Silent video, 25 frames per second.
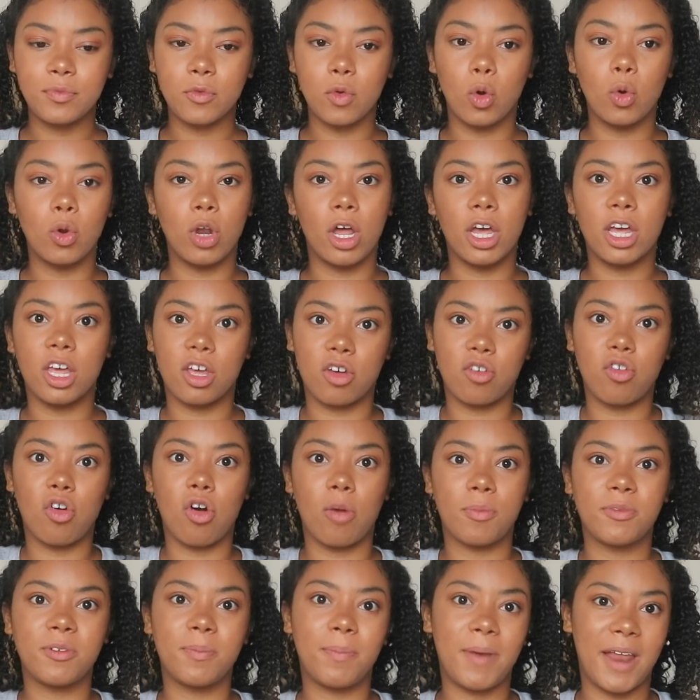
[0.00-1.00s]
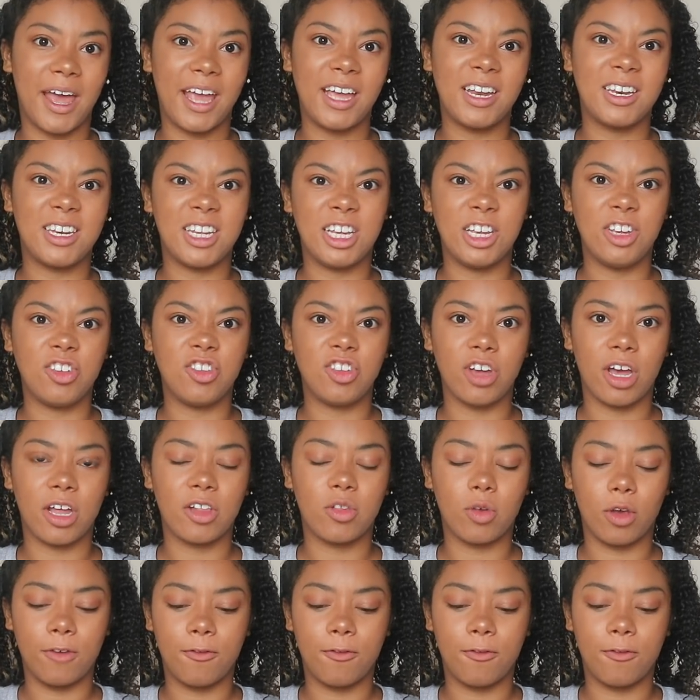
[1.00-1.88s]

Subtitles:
Or like cropped plain t-shirts.